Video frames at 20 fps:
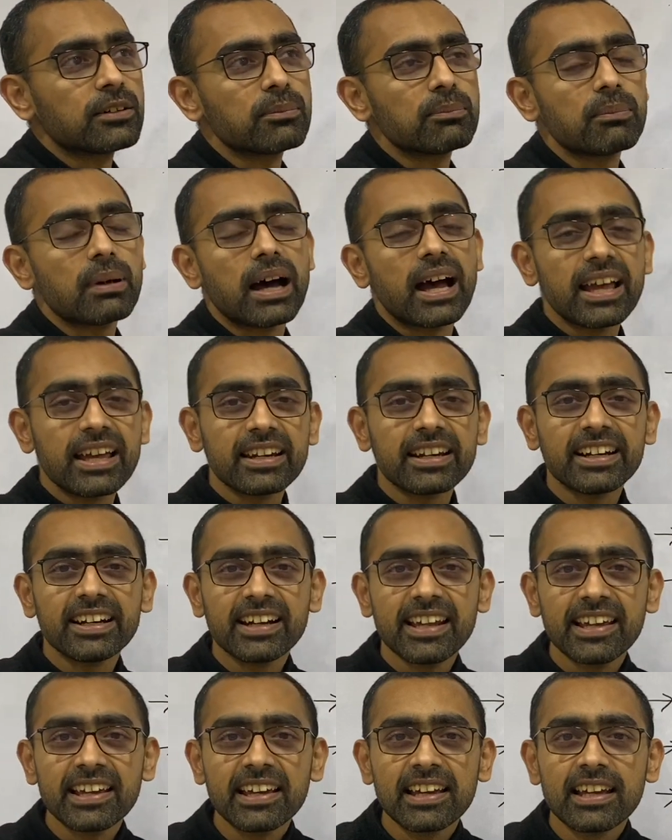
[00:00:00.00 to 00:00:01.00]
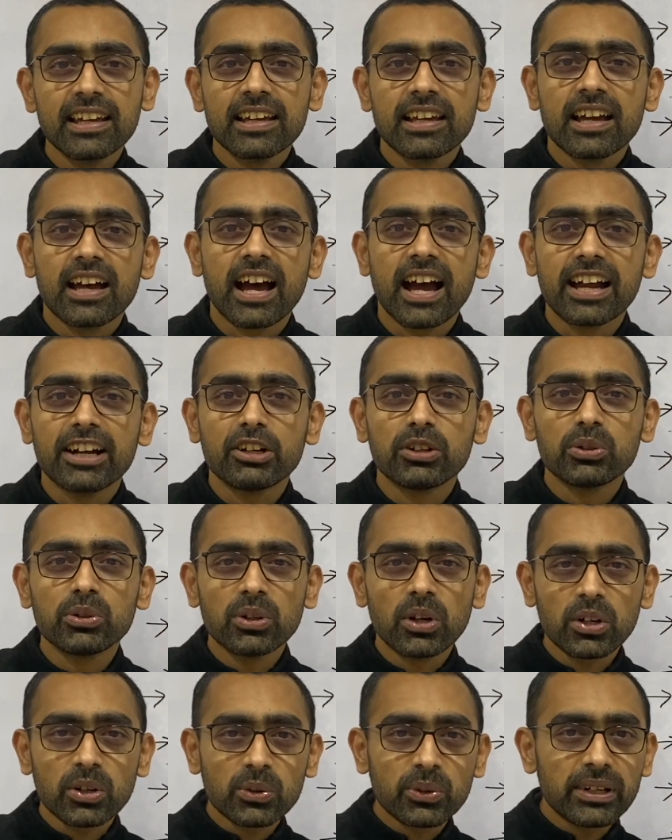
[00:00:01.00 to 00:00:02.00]
by reading I do
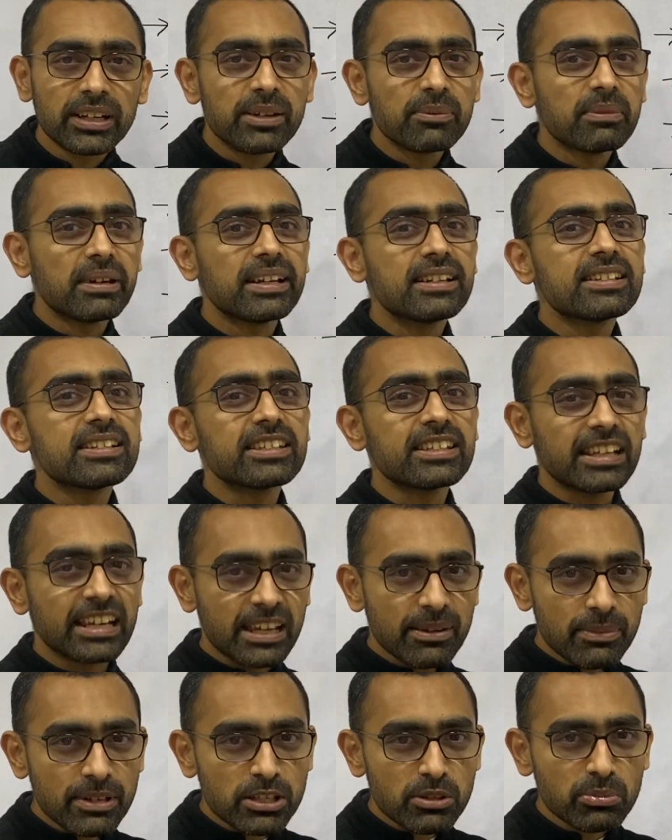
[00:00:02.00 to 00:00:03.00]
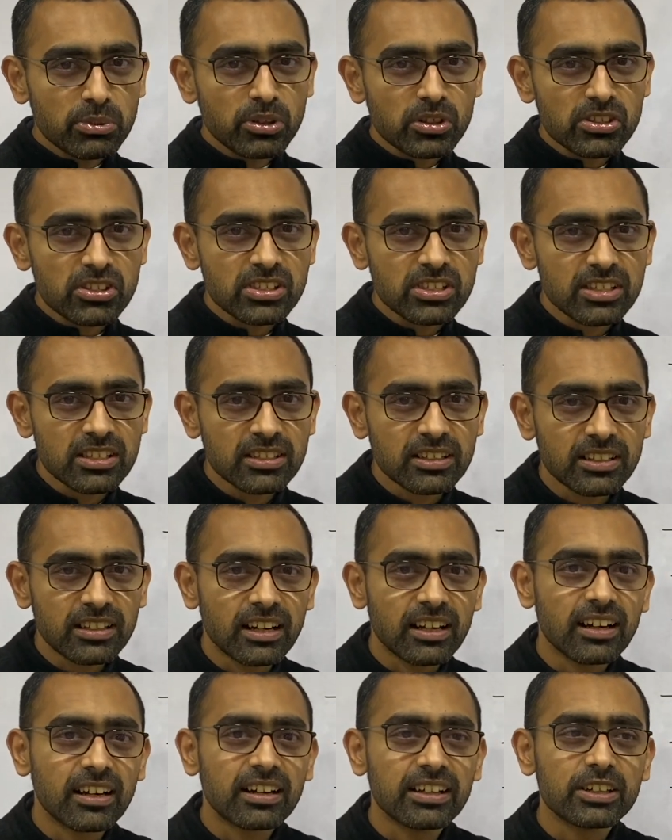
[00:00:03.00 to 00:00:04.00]
not only mean syllabus books.
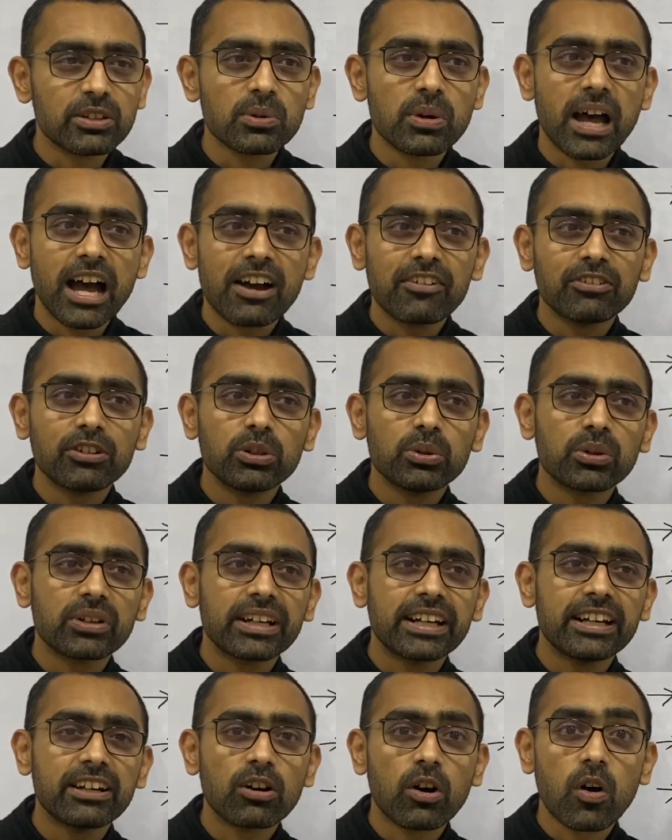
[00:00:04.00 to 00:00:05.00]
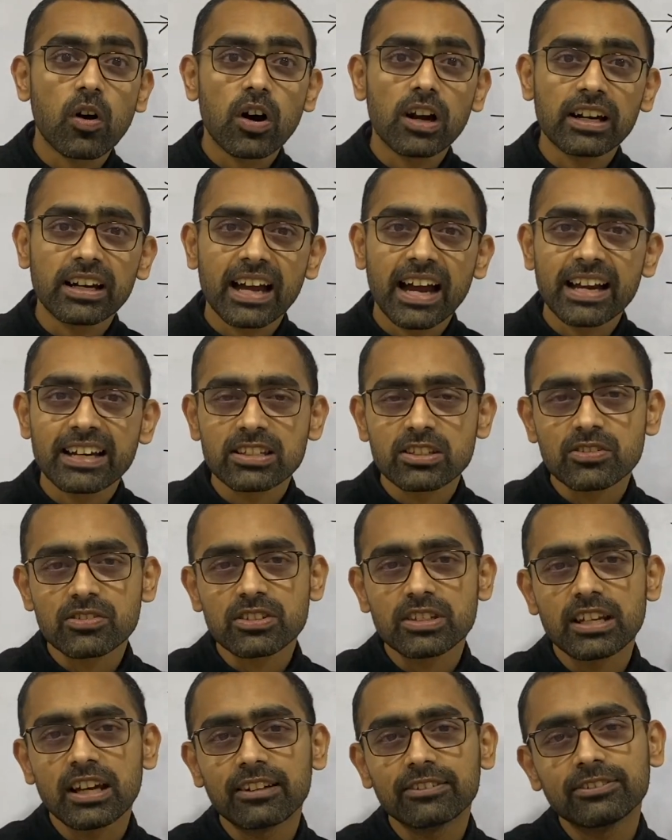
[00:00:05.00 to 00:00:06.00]
You have to read all kinds of
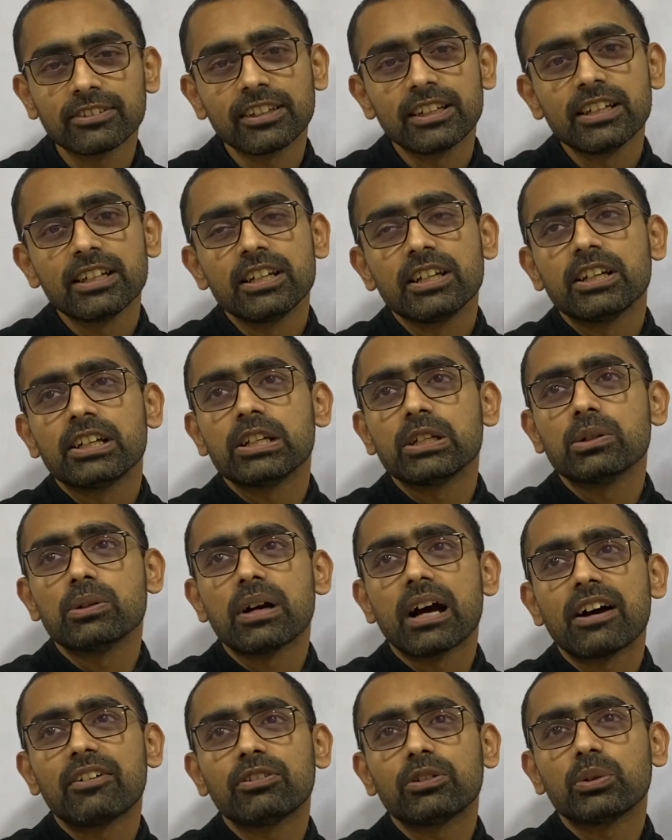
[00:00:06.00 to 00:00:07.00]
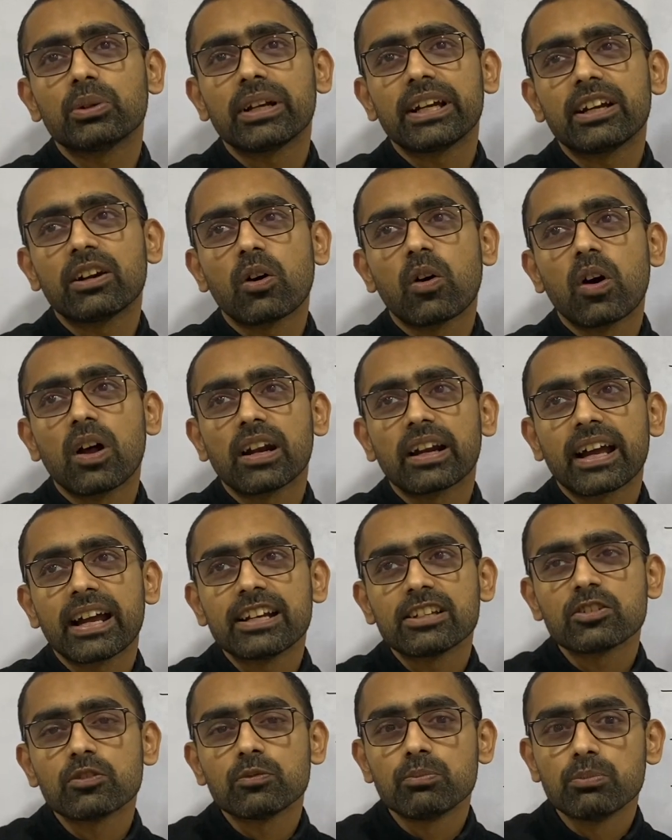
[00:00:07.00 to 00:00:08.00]
stuff. You have to read all
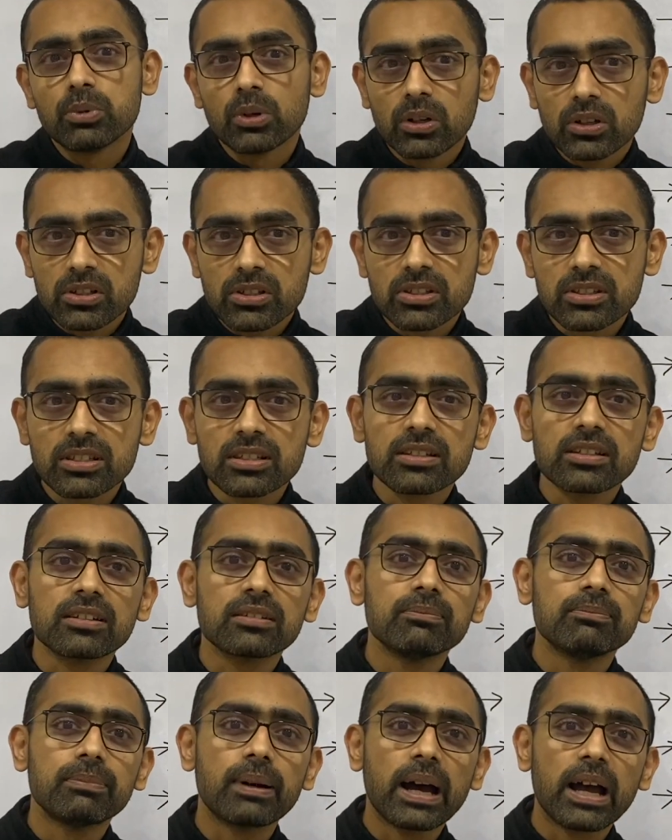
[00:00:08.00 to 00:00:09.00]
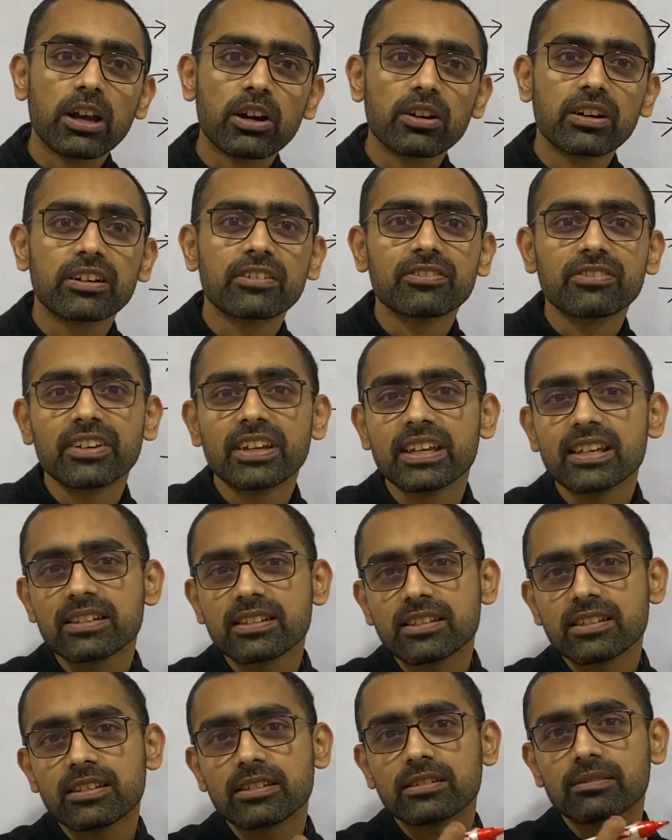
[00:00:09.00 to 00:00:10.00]
kinds of books,
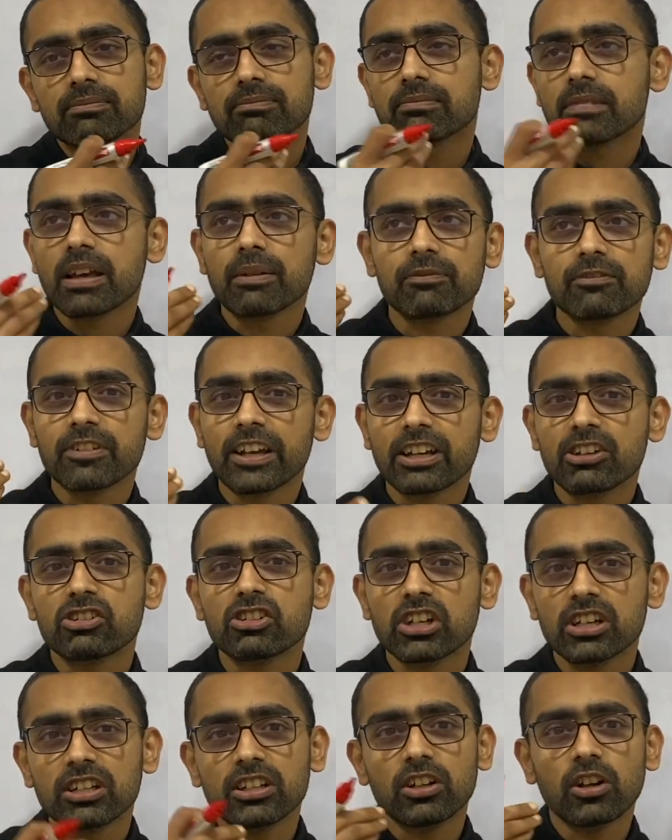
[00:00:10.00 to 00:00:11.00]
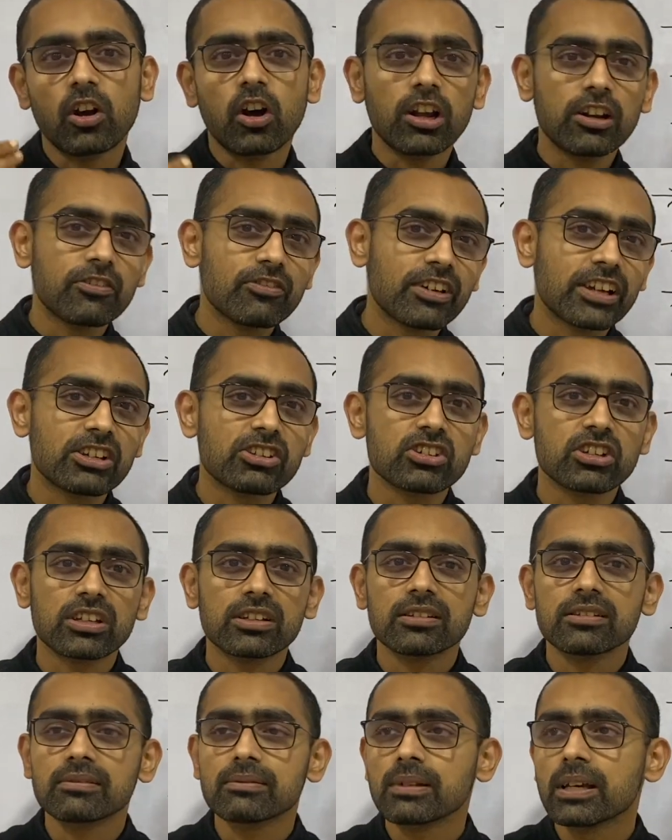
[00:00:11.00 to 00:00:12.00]
biographies, fiction,
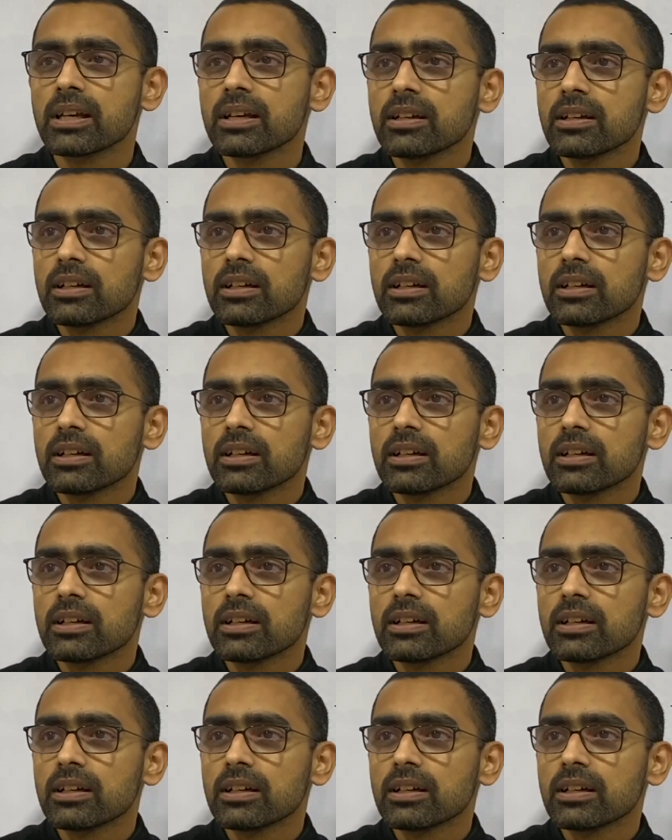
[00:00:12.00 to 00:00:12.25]
non-fiction,